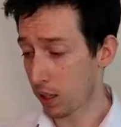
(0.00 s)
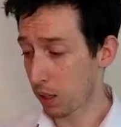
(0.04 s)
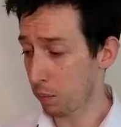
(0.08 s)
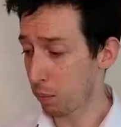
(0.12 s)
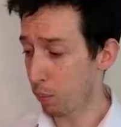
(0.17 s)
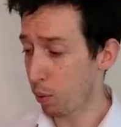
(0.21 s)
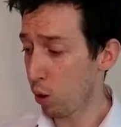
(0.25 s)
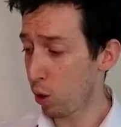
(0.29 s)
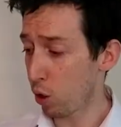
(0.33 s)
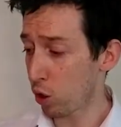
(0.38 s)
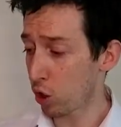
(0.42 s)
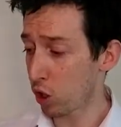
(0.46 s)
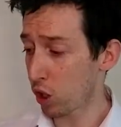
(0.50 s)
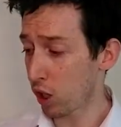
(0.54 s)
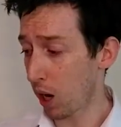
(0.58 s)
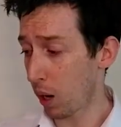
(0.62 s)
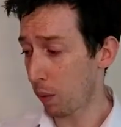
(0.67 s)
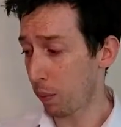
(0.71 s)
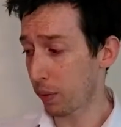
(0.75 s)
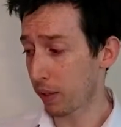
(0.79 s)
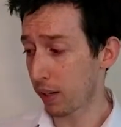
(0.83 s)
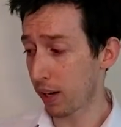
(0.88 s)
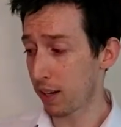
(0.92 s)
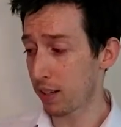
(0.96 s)
can push
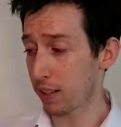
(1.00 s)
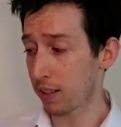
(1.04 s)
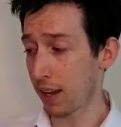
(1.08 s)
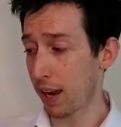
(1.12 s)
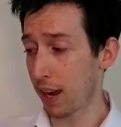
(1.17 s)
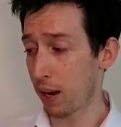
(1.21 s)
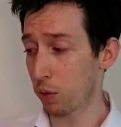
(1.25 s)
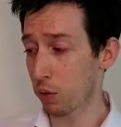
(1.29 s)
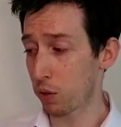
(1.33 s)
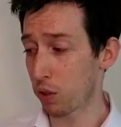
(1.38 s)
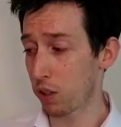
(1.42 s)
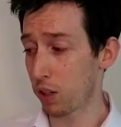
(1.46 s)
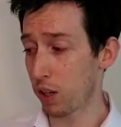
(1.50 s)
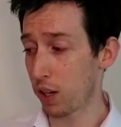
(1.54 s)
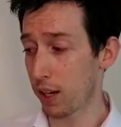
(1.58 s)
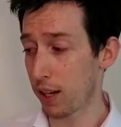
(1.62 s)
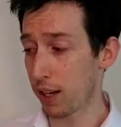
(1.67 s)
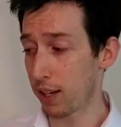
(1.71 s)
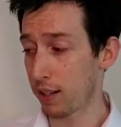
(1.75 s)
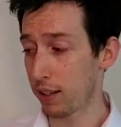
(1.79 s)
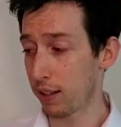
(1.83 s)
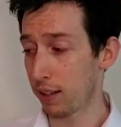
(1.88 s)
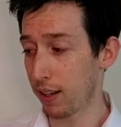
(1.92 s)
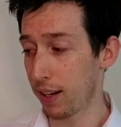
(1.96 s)
up against the
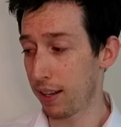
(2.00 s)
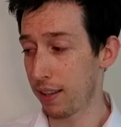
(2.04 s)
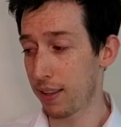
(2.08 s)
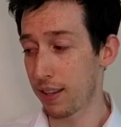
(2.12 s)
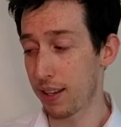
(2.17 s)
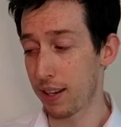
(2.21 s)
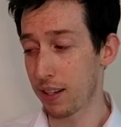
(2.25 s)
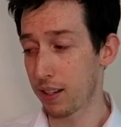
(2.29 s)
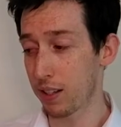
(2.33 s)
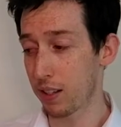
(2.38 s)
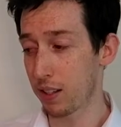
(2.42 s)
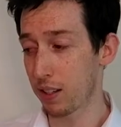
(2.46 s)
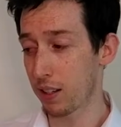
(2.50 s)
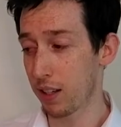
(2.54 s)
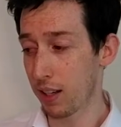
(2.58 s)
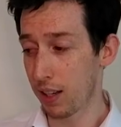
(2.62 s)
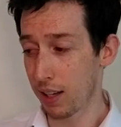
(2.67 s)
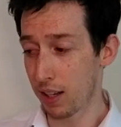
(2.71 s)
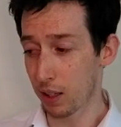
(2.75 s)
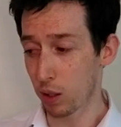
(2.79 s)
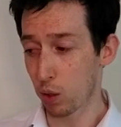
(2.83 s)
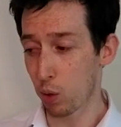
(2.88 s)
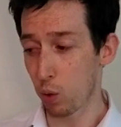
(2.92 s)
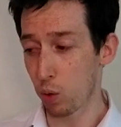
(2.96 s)
outside like this
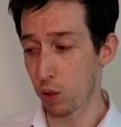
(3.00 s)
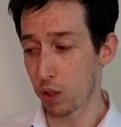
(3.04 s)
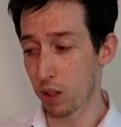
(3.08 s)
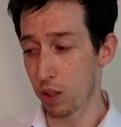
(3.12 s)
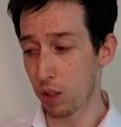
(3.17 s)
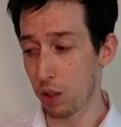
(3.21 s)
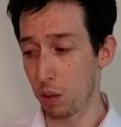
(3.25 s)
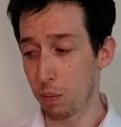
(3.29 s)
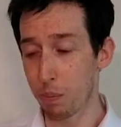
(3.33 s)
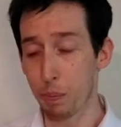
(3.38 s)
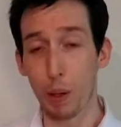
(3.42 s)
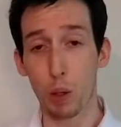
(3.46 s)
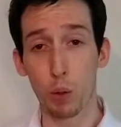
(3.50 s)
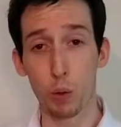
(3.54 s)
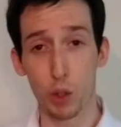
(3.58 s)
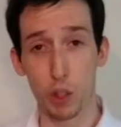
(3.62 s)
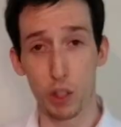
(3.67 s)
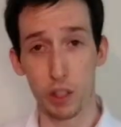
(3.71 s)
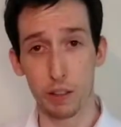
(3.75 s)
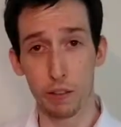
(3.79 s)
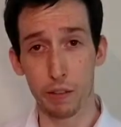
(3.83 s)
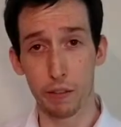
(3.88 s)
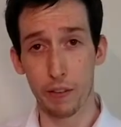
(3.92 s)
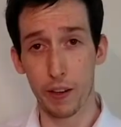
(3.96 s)
and cause a little
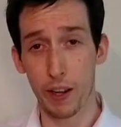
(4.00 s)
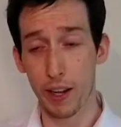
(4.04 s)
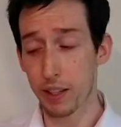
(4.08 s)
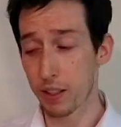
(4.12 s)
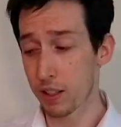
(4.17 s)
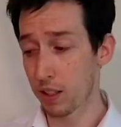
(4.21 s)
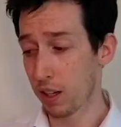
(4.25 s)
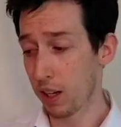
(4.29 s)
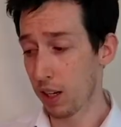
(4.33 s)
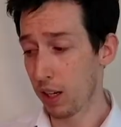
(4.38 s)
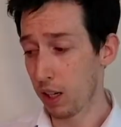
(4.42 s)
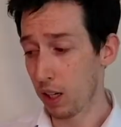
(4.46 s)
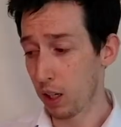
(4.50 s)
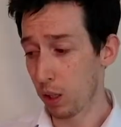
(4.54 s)
bulging effect.